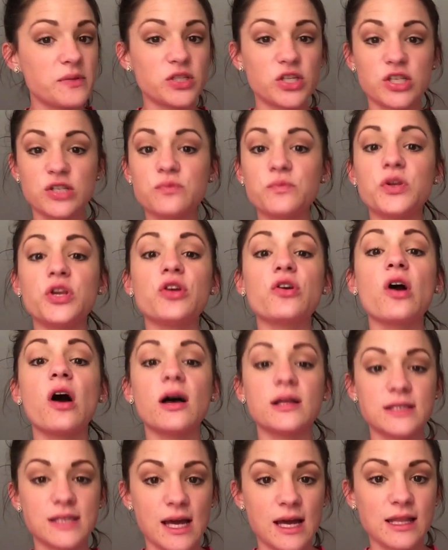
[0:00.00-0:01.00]
is just when you
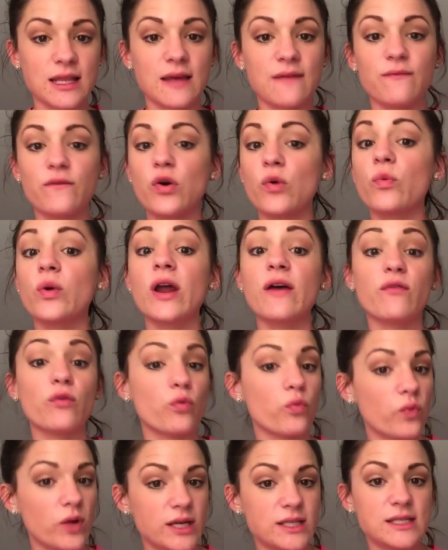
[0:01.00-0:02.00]
contact them for whatever
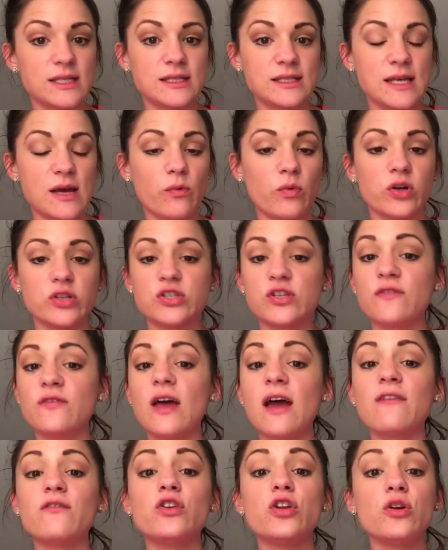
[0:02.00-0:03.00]
reasons they want. So if they
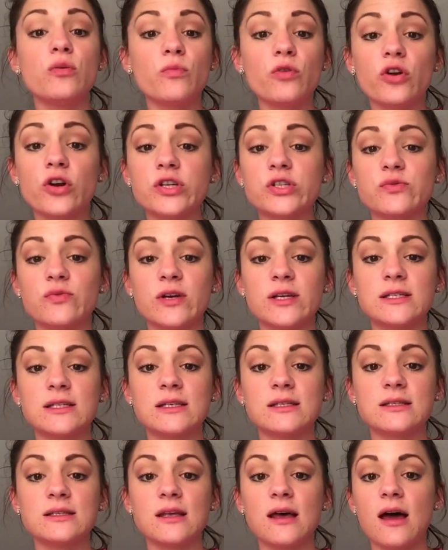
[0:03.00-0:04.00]
have numerous
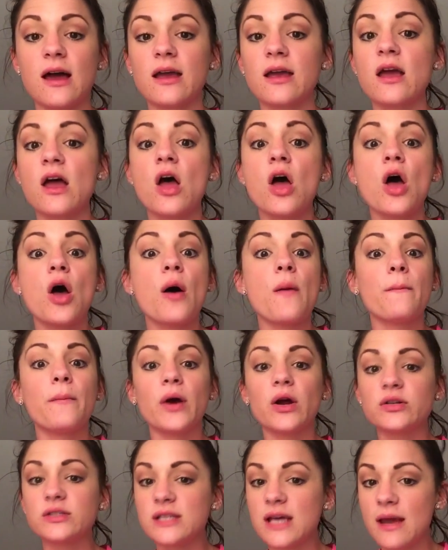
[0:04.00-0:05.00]
reasons like
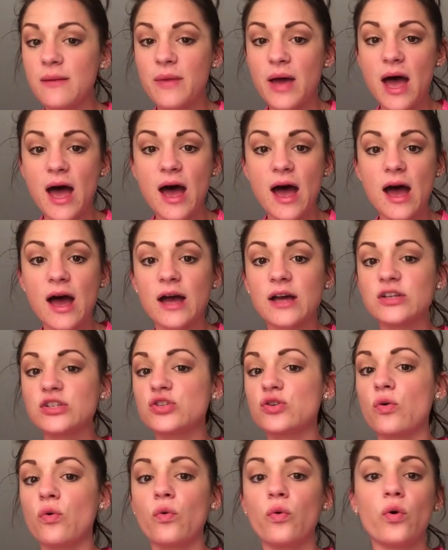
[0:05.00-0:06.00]
birthday
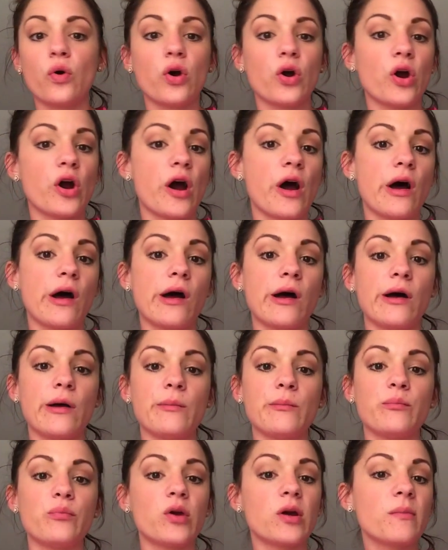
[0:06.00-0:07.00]
bash or
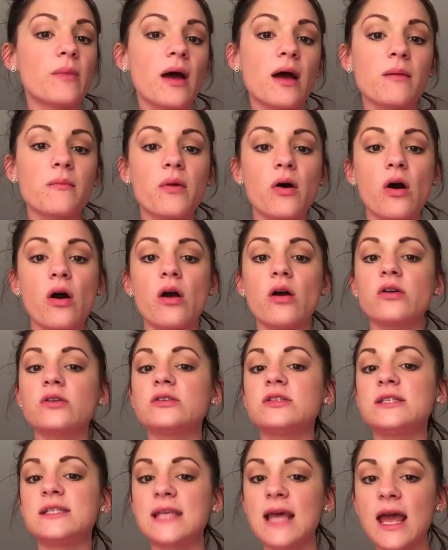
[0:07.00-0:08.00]
bring back
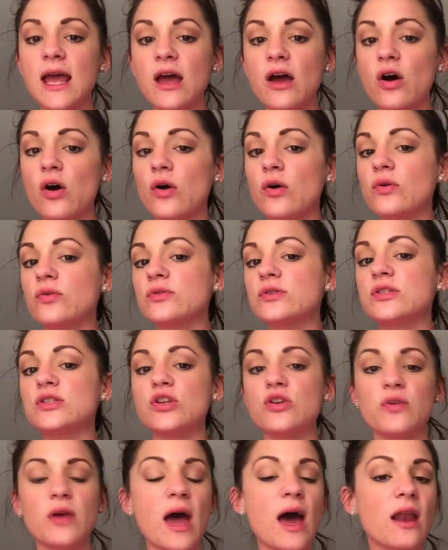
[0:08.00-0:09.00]
bars, sales,
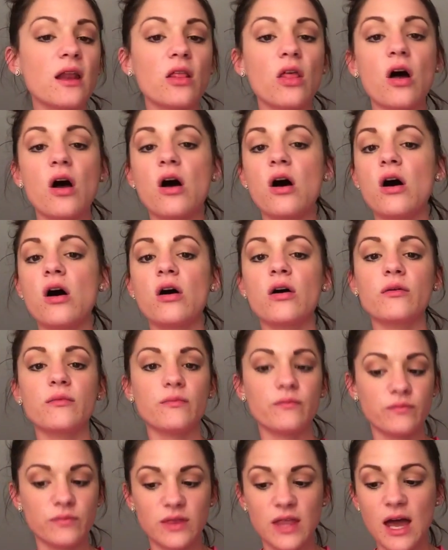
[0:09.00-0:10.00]
new catalog,
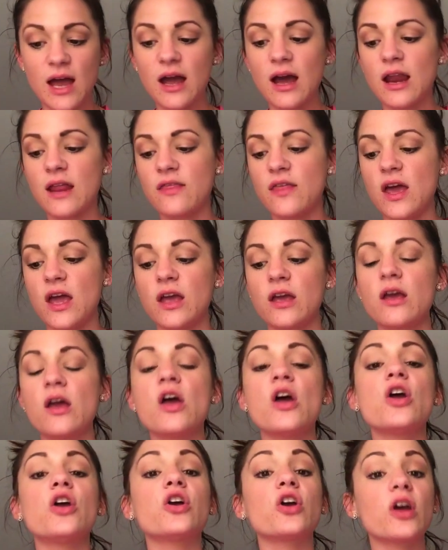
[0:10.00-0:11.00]
that kind of thing,
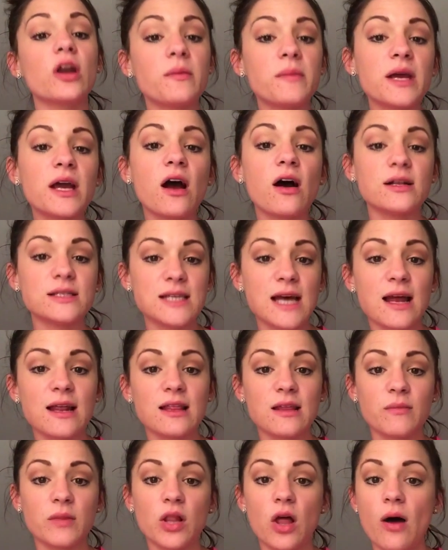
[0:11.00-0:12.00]
you're going to be contacting
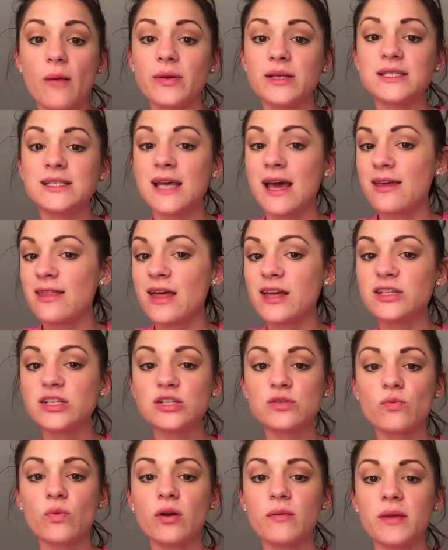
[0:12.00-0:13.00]
them a lot. But say they
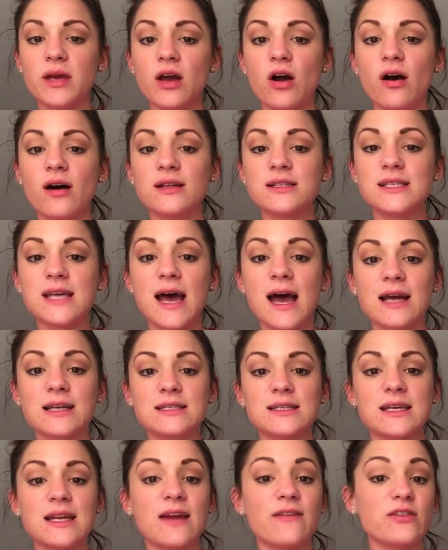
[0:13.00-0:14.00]
just want to be
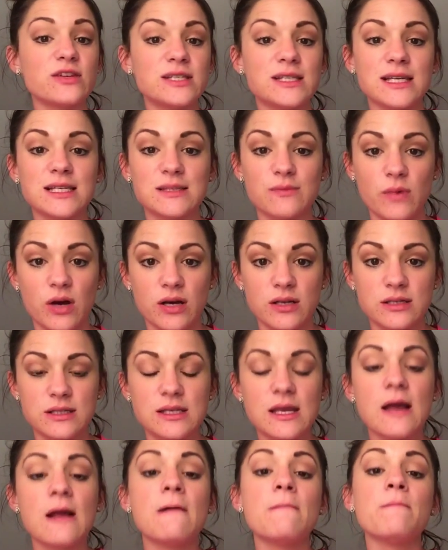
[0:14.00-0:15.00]
contacted every 6
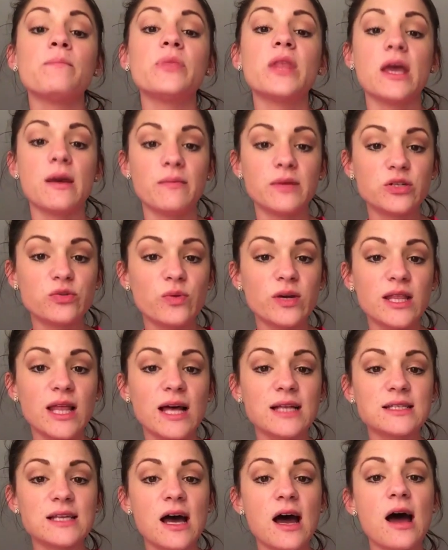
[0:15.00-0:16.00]
months. In between
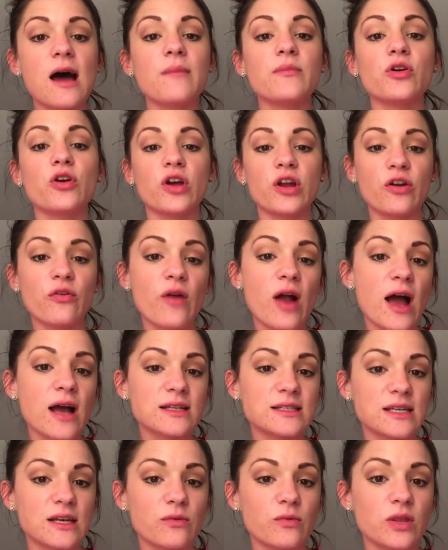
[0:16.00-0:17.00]
that time, you're
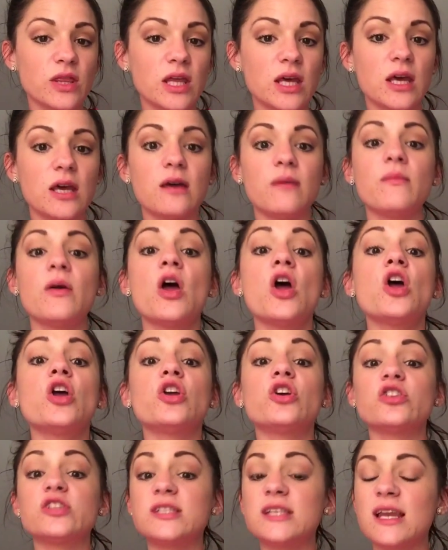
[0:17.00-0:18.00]
interacting with them.
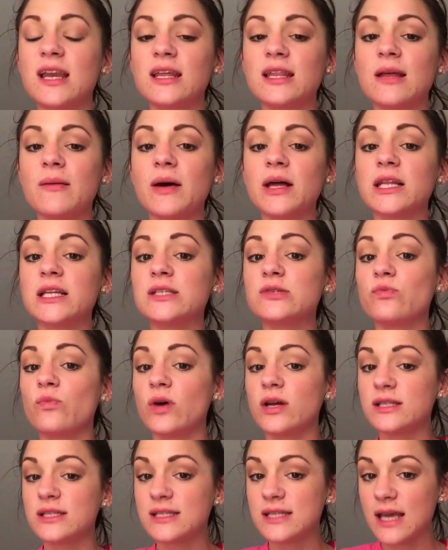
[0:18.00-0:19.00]
You're sending them at least
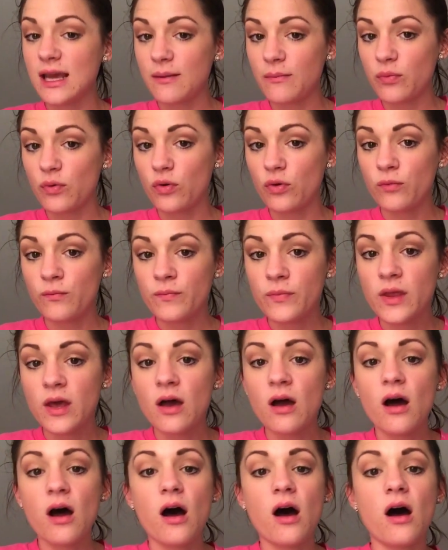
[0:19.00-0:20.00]
one sample
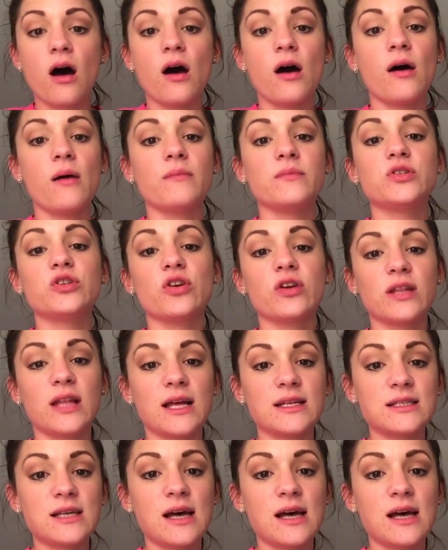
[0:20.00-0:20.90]
during that